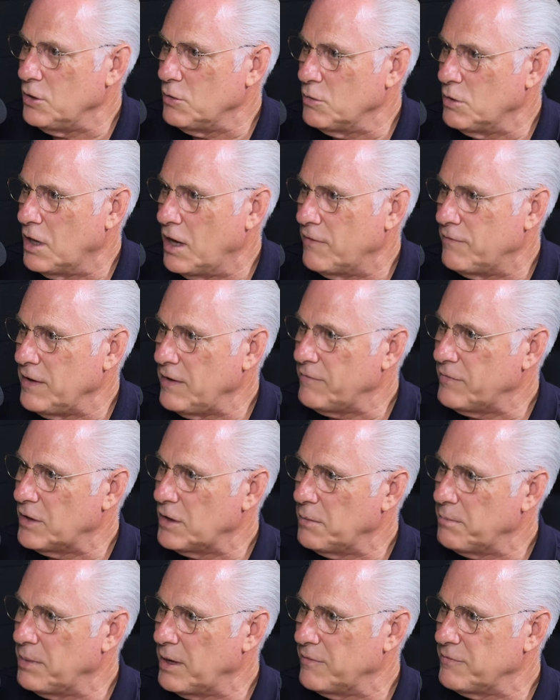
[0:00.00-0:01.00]
you love
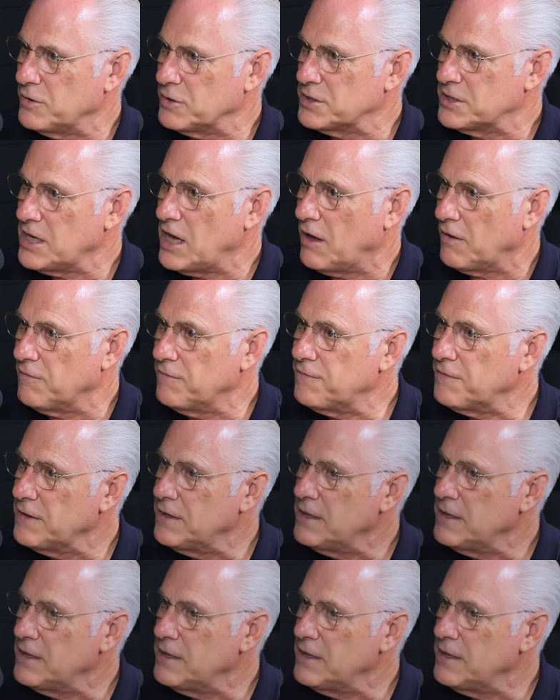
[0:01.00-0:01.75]
even above yourself.